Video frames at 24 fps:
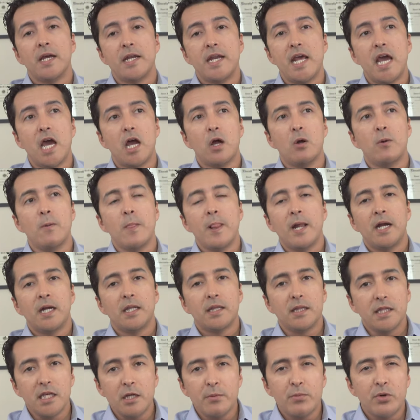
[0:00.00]
Now,
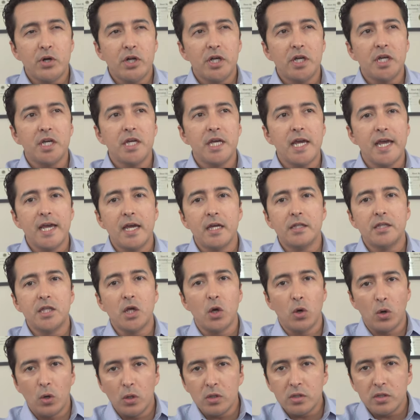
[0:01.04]
Libre, the
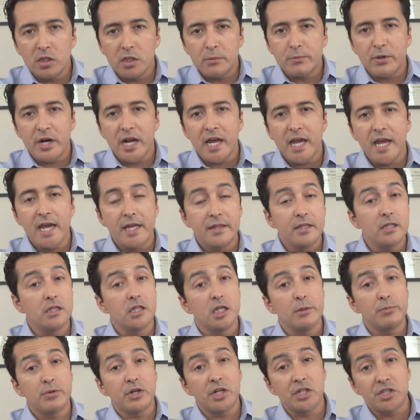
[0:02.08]
old Libre and the
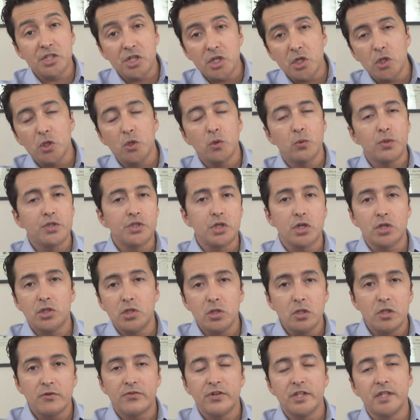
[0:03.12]
Libre 2, which are
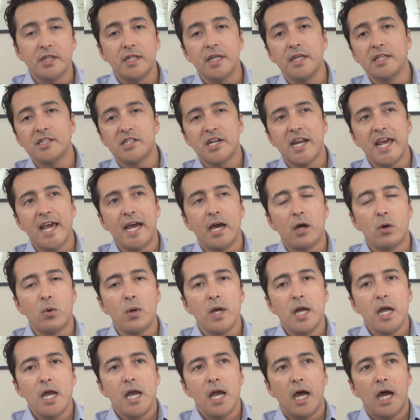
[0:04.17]
two different things now,